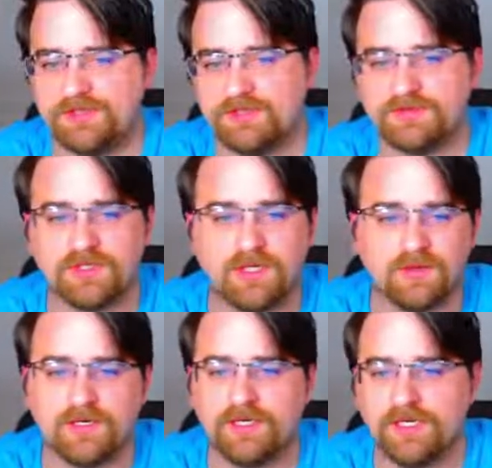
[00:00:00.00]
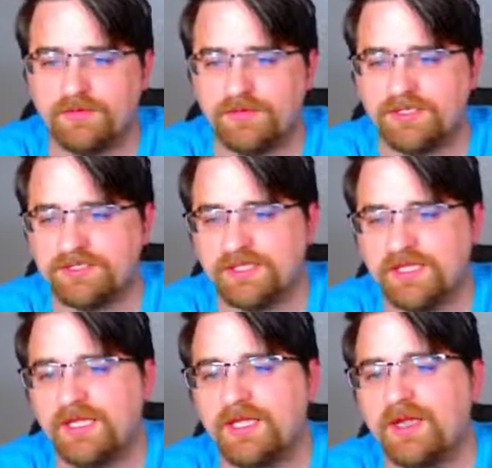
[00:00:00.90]
slower here
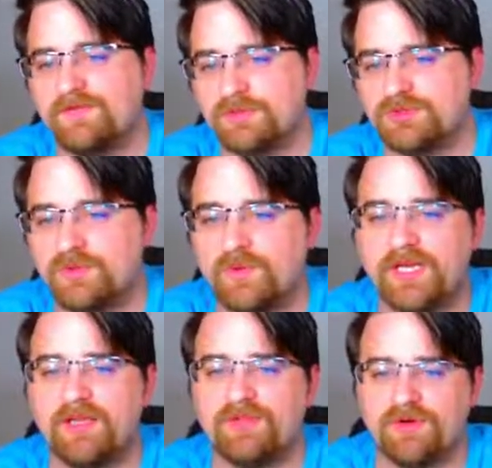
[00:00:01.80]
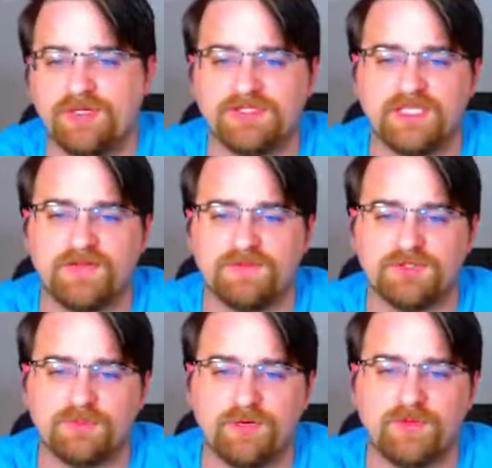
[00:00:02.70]
recently from 20, 37,
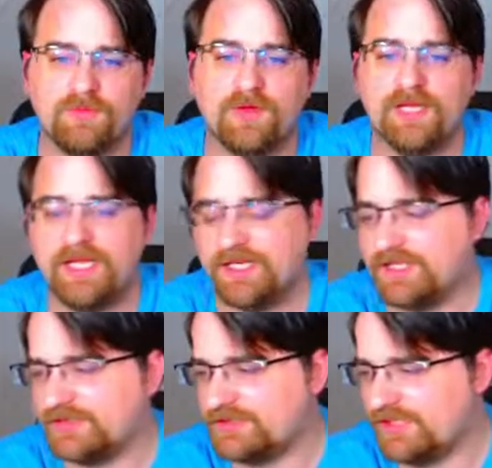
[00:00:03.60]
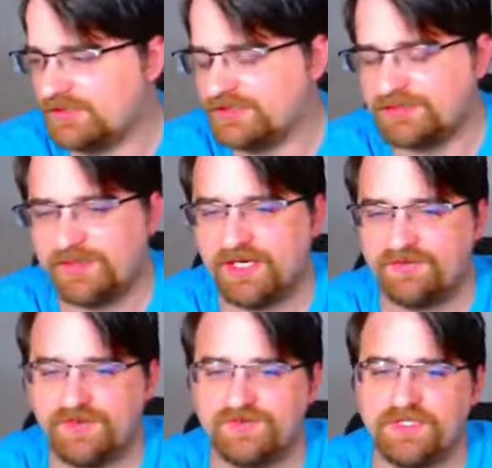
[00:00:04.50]
21, and
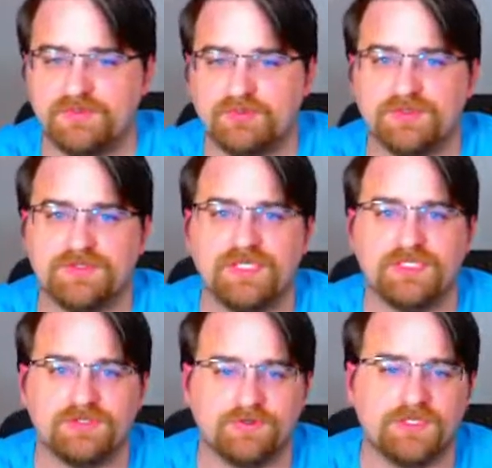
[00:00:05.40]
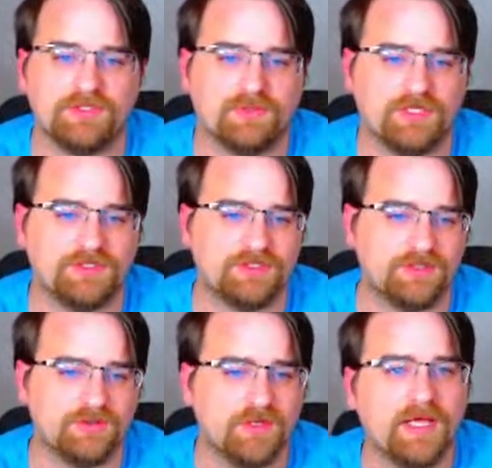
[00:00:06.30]
anticipated 15% in
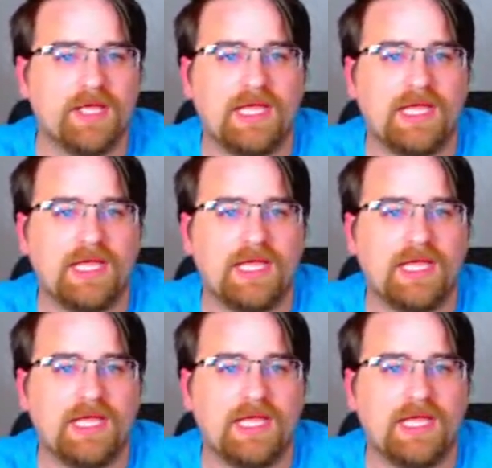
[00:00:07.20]
2022.